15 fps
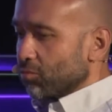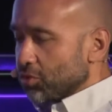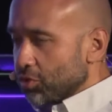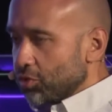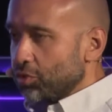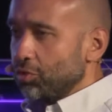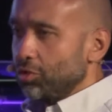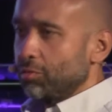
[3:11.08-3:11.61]

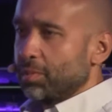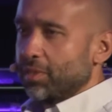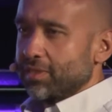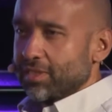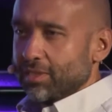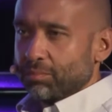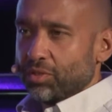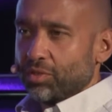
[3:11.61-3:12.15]
super
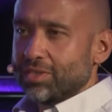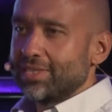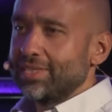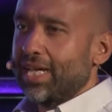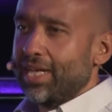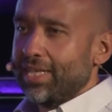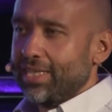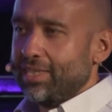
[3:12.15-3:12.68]
simple. It's
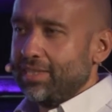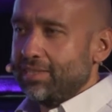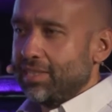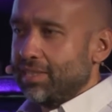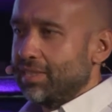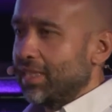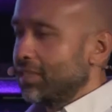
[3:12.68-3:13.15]
not easy, and